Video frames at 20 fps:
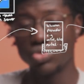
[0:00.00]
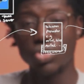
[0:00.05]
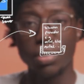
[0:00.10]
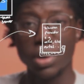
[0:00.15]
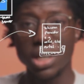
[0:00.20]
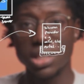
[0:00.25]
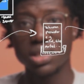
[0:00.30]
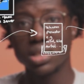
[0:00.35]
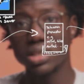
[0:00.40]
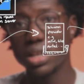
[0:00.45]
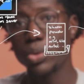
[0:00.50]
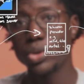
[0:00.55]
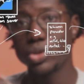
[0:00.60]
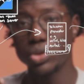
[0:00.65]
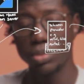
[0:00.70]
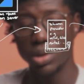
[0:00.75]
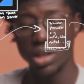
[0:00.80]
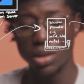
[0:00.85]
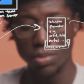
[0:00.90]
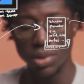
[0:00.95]
dramatic. There are ways
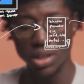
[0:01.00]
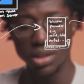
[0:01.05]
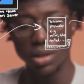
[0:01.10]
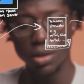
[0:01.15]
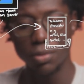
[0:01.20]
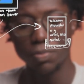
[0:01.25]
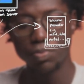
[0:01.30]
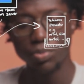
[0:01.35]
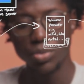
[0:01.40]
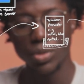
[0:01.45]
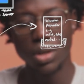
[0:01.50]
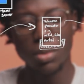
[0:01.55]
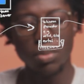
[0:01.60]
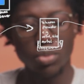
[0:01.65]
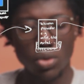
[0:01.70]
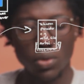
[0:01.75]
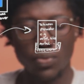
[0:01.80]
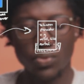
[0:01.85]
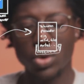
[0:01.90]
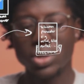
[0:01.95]
to make it better.
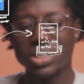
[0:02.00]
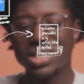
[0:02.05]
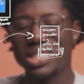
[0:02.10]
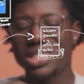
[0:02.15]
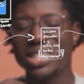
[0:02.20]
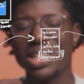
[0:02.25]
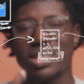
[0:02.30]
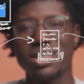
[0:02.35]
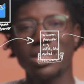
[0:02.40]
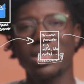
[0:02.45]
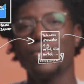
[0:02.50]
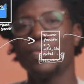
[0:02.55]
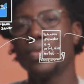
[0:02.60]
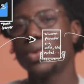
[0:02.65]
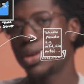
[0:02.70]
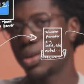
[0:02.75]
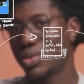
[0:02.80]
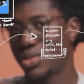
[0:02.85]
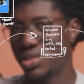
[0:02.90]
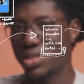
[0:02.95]
But for all the CSS
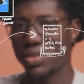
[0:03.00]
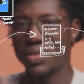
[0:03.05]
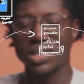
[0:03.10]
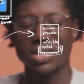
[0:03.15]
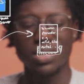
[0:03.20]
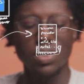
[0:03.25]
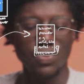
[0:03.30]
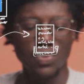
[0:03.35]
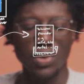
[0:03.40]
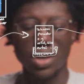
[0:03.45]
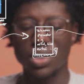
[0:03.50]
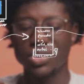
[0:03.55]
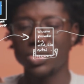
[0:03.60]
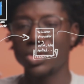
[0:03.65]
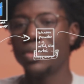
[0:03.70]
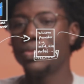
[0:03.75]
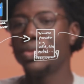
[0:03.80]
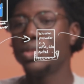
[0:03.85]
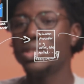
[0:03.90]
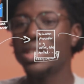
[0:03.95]
files, the JavaScript files,
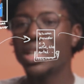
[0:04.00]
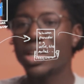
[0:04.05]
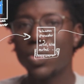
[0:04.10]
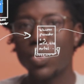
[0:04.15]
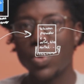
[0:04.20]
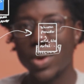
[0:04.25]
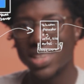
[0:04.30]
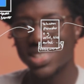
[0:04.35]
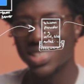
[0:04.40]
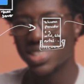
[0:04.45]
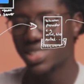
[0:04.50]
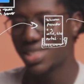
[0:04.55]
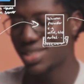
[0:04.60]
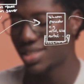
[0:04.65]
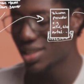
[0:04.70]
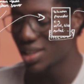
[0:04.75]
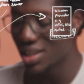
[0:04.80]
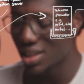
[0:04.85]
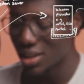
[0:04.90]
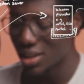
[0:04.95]
every request,